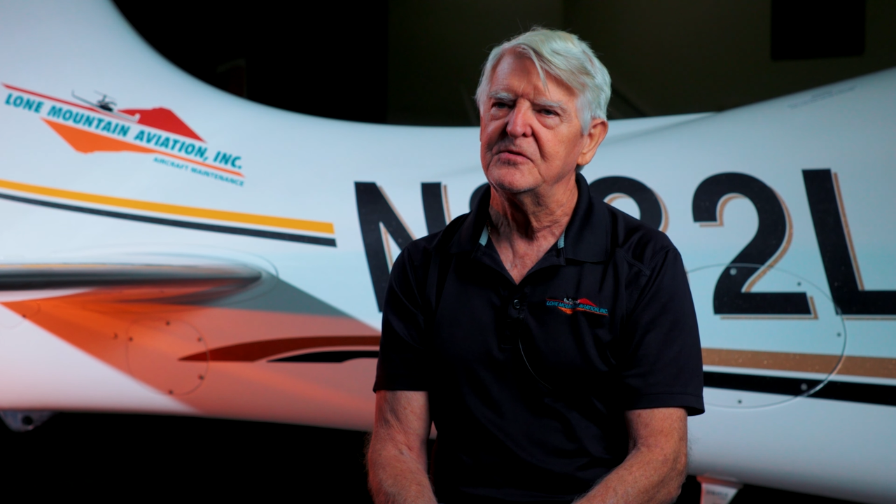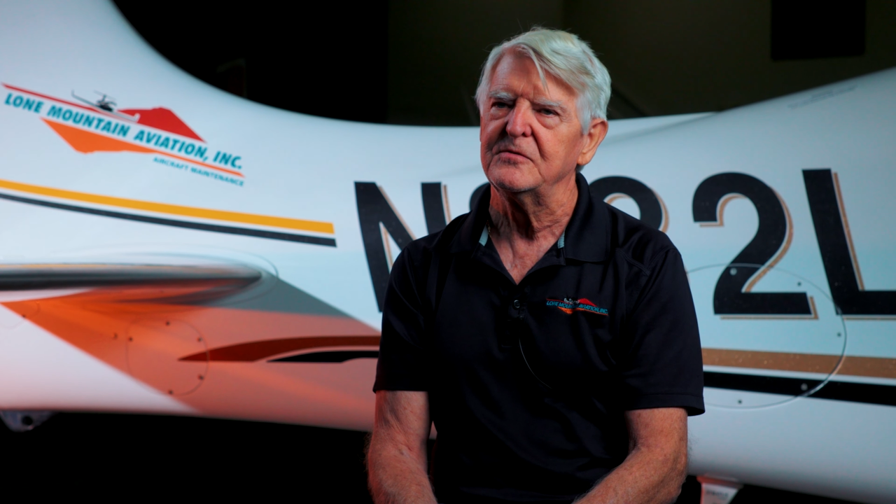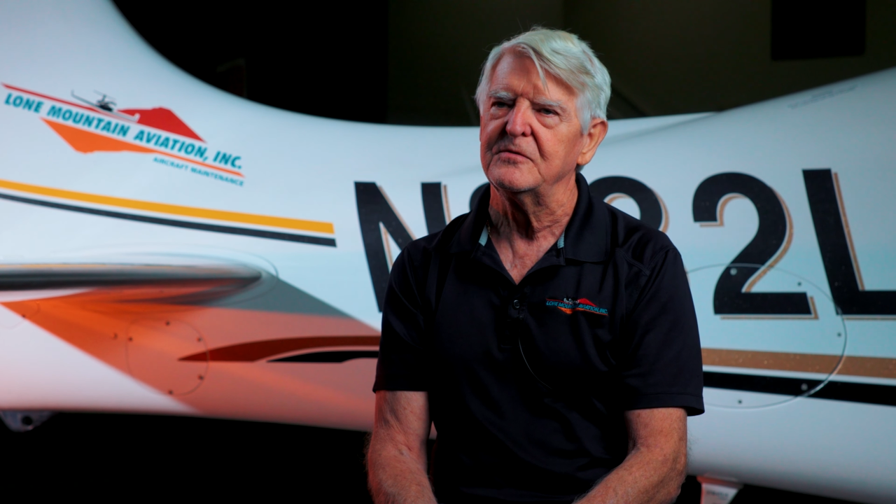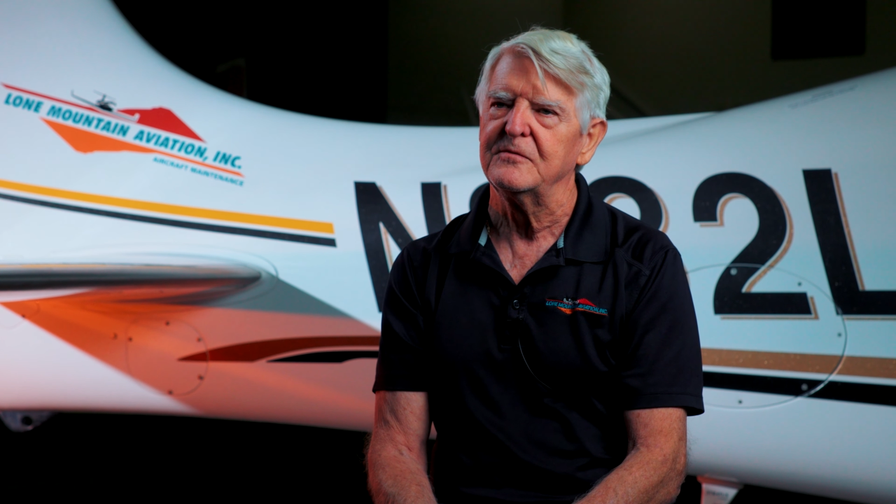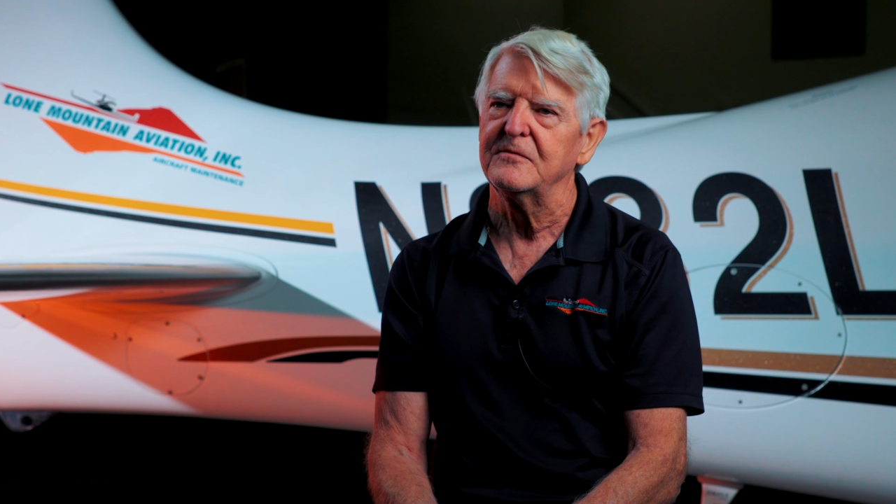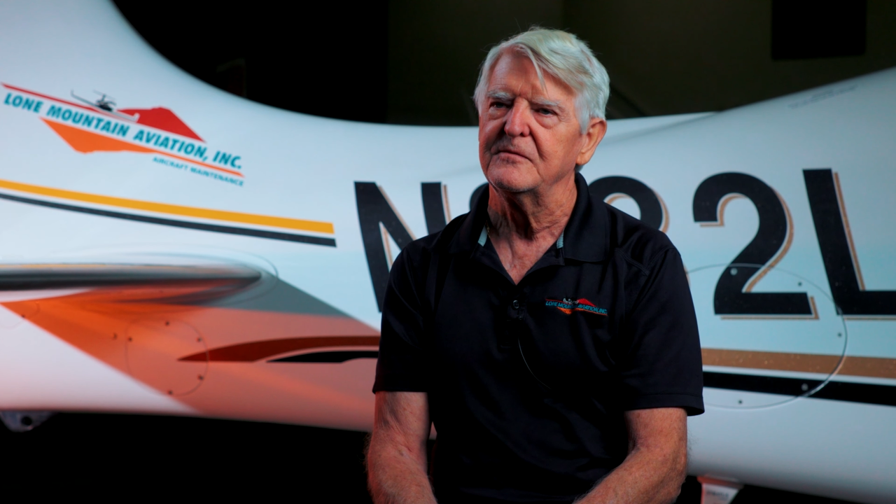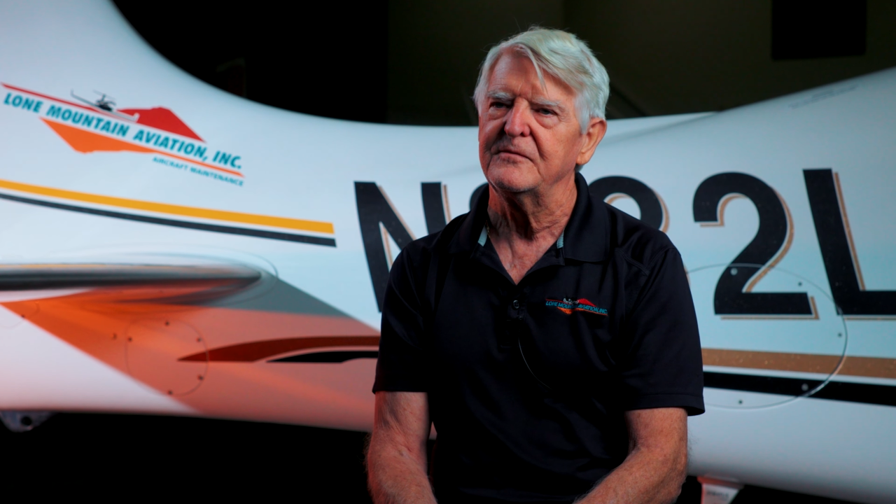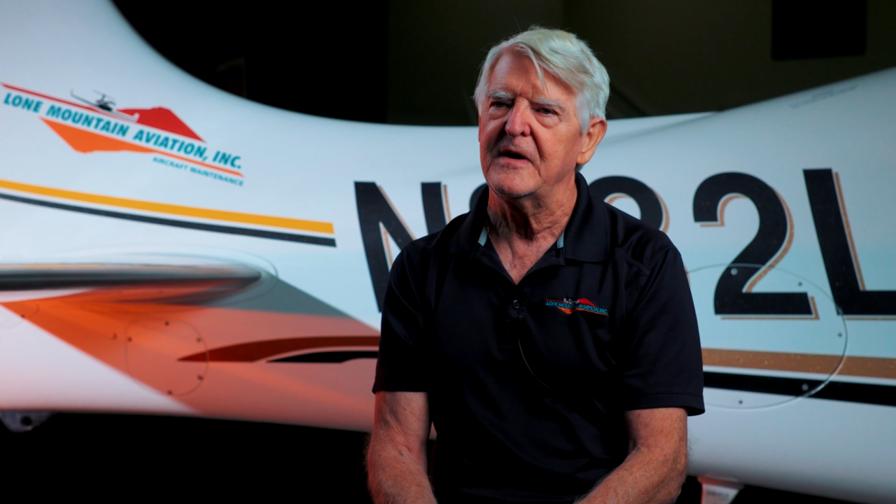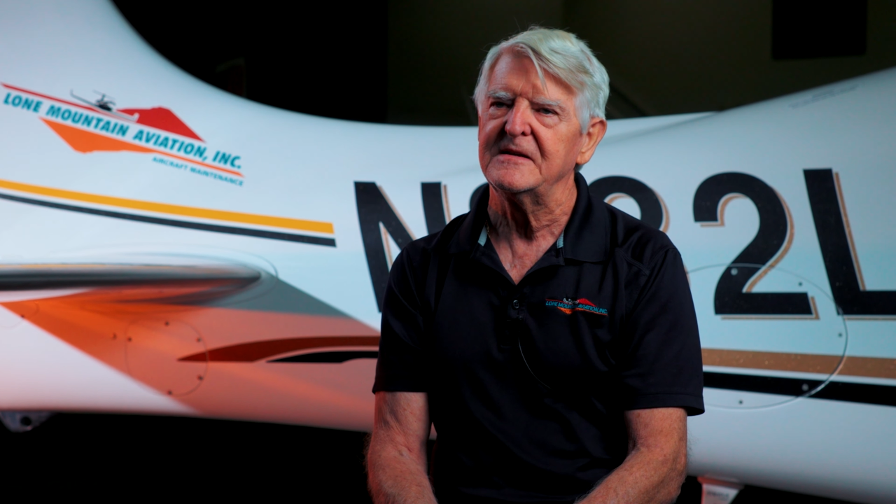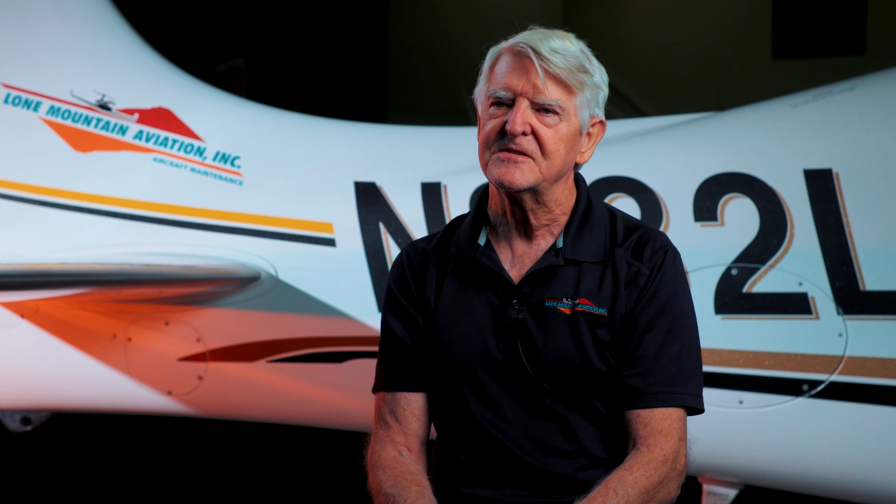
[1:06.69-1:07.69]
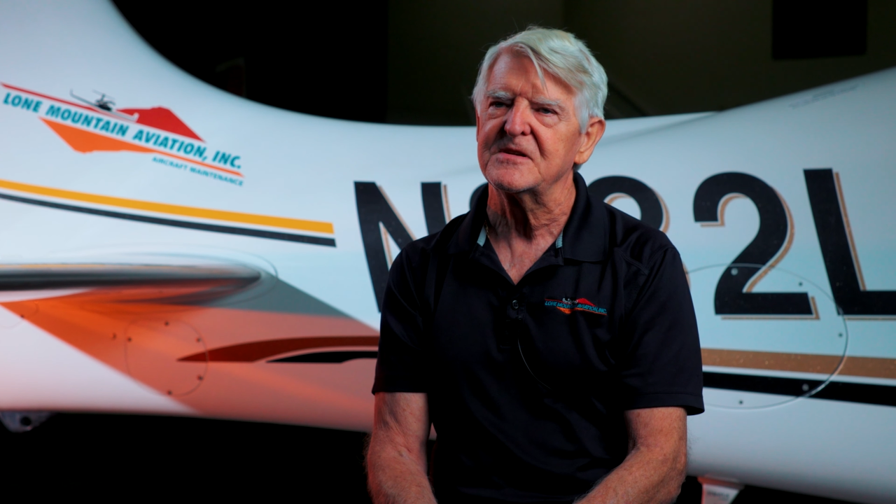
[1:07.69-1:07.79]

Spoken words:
to find